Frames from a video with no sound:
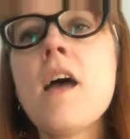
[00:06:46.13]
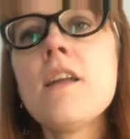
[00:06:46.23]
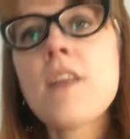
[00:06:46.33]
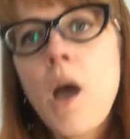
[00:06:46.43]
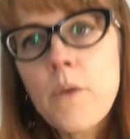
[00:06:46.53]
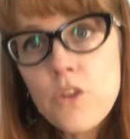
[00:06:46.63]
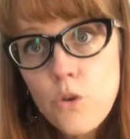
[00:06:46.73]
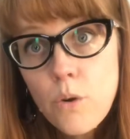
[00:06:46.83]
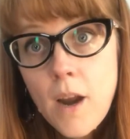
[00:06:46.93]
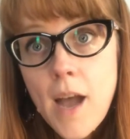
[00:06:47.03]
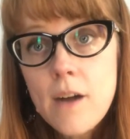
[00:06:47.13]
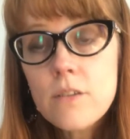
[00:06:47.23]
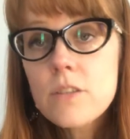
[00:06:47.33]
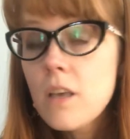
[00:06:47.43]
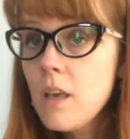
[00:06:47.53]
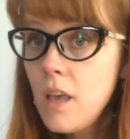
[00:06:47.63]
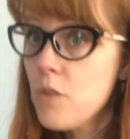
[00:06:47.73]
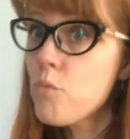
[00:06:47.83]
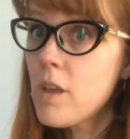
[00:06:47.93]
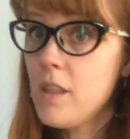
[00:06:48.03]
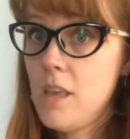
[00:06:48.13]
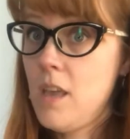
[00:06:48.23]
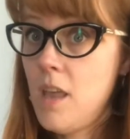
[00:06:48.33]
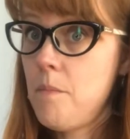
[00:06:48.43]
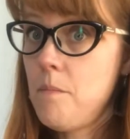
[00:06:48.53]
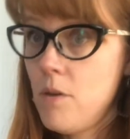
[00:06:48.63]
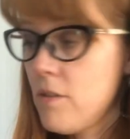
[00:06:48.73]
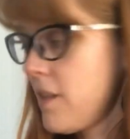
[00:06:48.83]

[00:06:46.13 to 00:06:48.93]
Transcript: Now in your house, and really in most